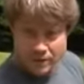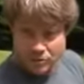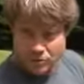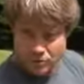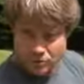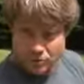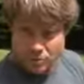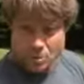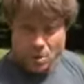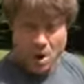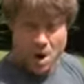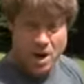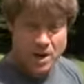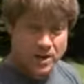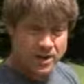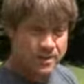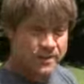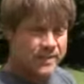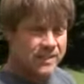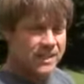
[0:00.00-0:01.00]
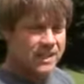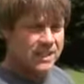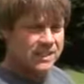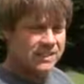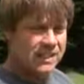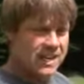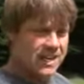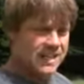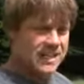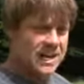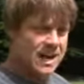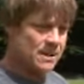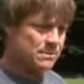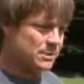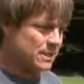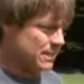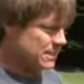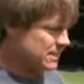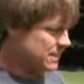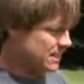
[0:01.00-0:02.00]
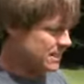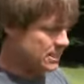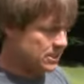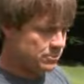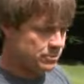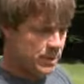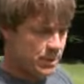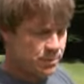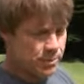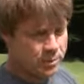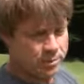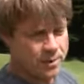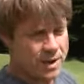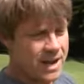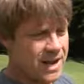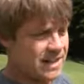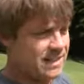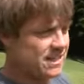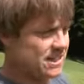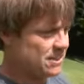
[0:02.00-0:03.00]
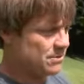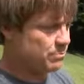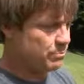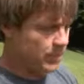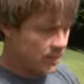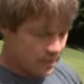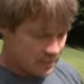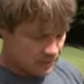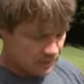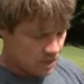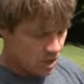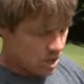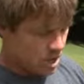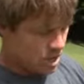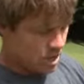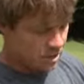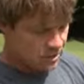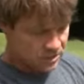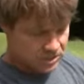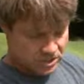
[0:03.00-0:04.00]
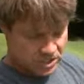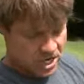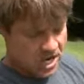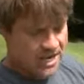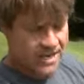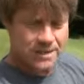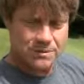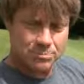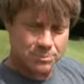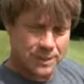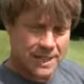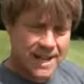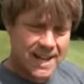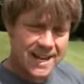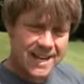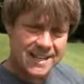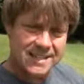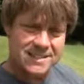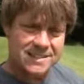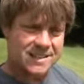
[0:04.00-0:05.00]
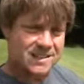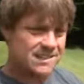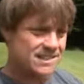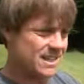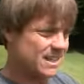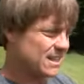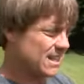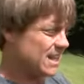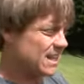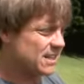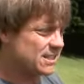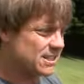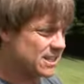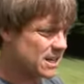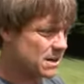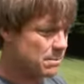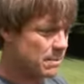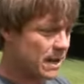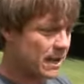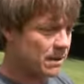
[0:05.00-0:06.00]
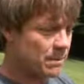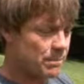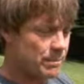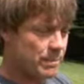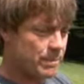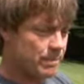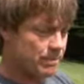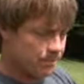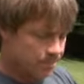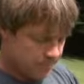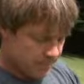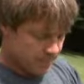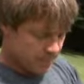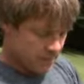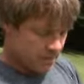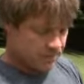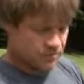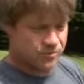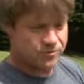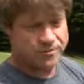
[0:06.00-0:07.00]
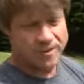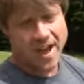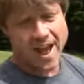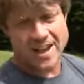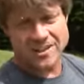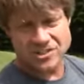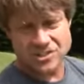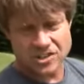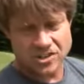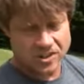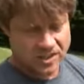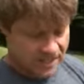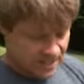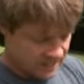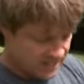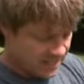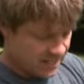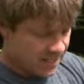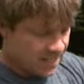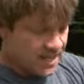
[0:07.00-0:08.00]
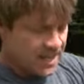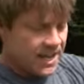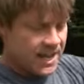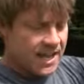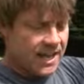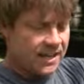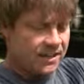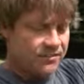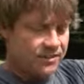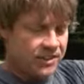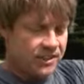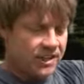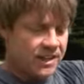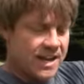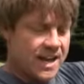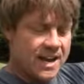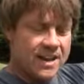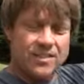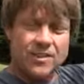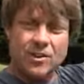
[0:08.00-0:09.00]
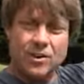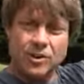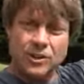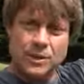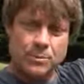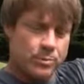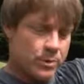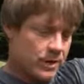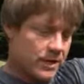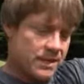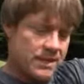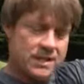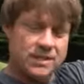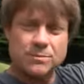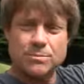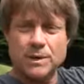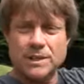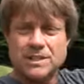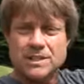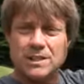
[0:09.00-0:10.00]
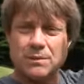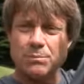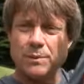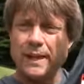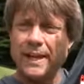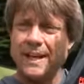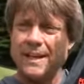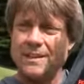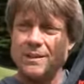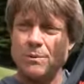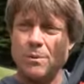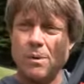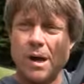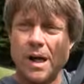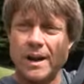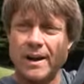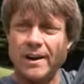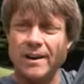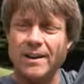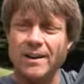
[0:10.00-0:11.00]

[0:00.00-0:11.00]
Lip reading: through the water. A lot of times I see these people buying these big, long, giant blades because they think it's going to make them faster or anything. And if you look at it, they're only putting this much of the blade in the water.